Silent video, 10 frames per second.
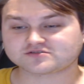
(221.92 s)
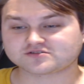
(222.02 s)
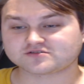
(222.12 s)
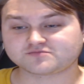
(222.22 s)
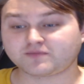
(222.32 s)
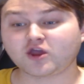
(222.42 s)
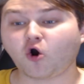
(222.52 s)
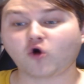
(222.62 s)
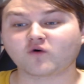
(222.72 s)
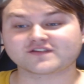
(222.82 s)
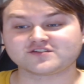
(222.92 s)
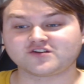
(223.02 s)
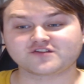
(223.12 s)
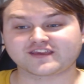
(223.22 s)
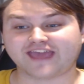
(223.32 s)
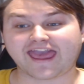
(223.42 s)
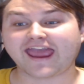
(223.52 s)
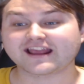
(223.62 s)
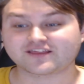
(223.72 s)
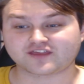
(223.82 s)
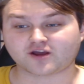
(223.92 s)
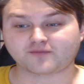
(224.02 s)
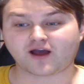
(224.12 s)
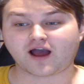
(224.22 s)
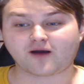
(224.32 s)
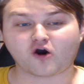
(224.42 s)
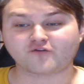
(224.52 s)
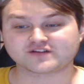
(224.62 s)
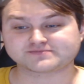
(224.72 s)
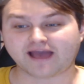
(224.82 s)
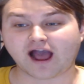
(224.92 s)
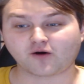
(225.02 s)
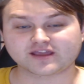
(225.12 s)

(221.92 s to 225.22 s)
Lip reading: Mihawk wasn't using anything of his power.